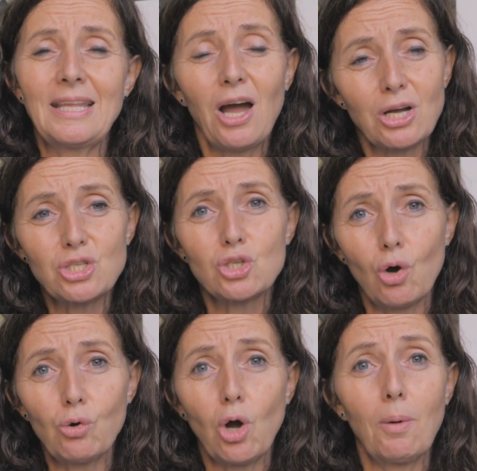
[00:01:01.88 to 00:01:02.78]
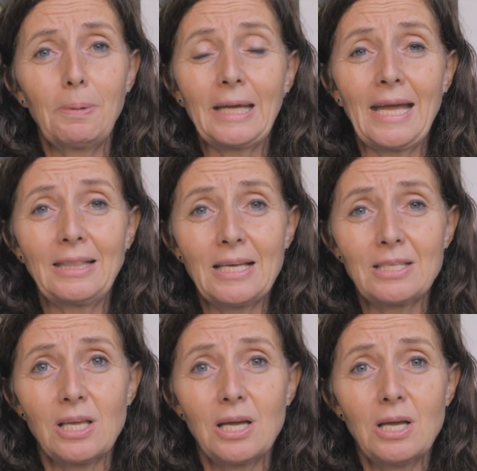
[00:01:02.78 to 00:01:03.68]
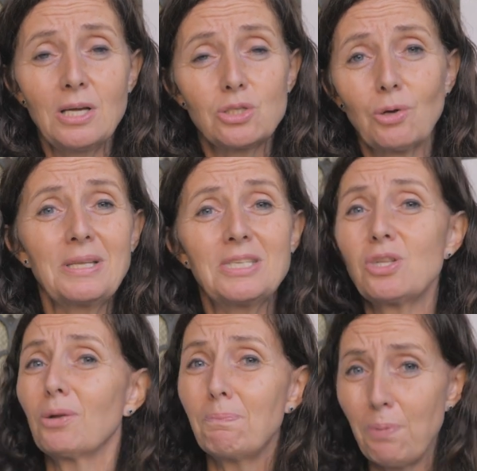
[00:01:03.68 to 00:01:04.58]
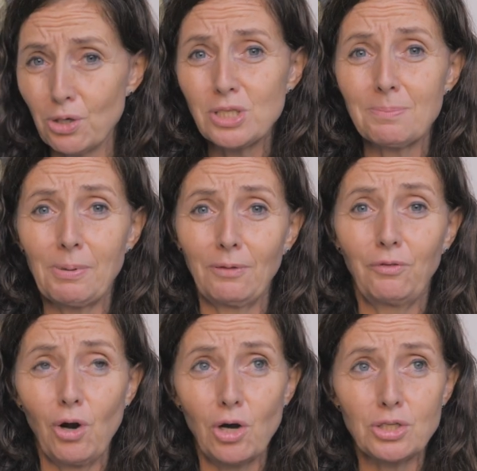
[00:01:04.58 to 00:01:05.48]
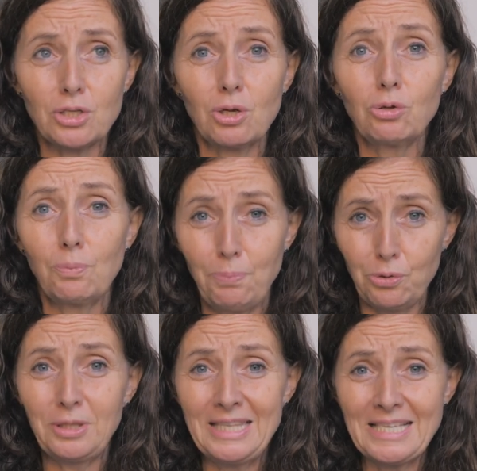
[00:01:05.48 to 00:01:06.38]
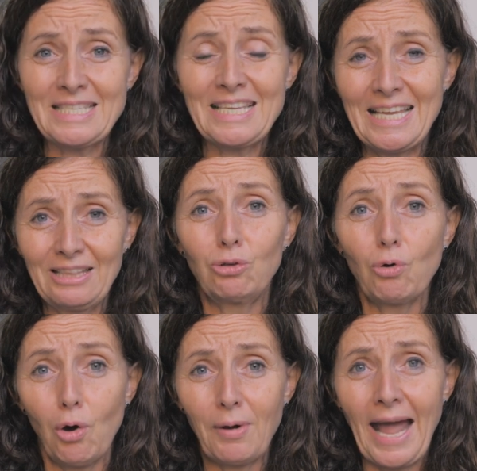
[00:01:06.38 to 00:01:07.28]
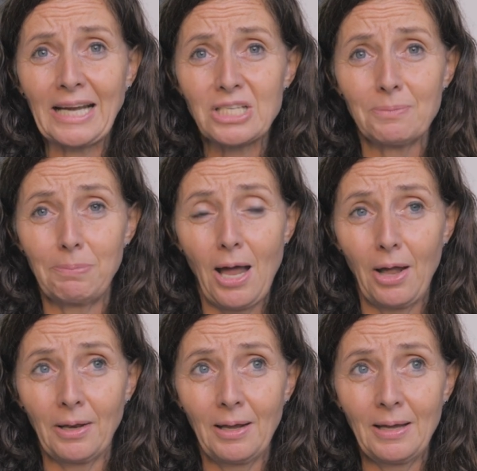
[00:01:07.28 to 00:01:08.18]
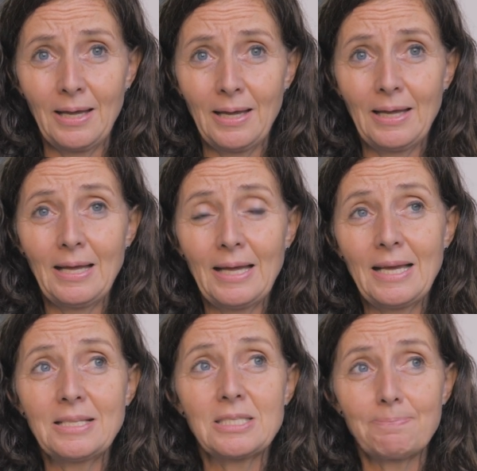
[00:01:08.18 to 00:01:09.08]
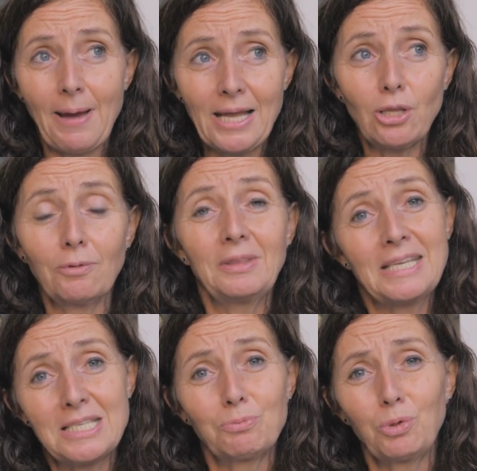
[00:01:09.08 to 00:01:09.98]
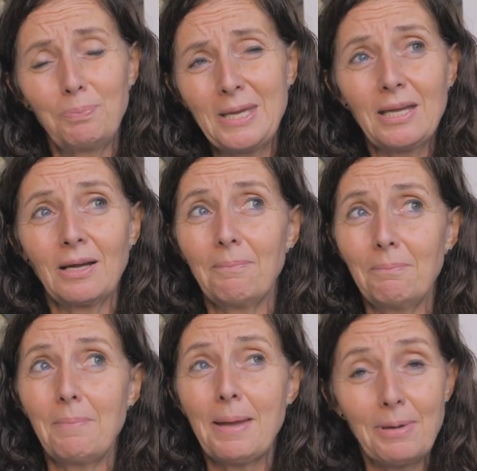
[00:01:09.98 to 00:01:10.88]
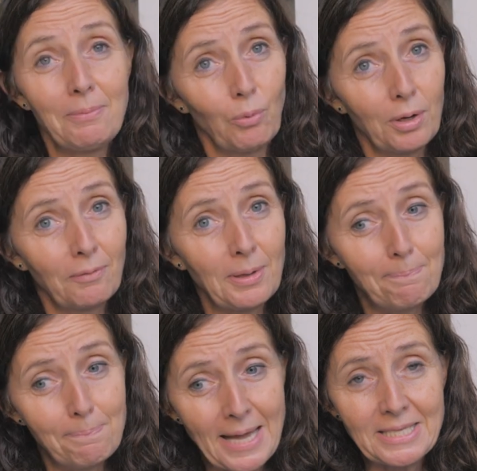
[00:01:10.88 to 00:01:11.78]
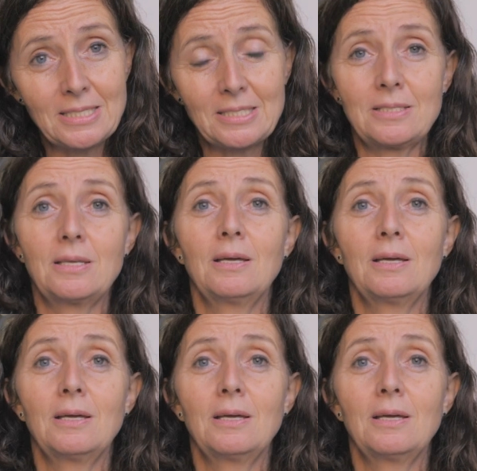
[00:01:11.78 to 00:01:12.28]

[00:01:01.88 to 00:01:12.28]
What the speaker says: they are so complicated, so it's not possible for us to put this into our action plan. In spite of this would be maybe one of the best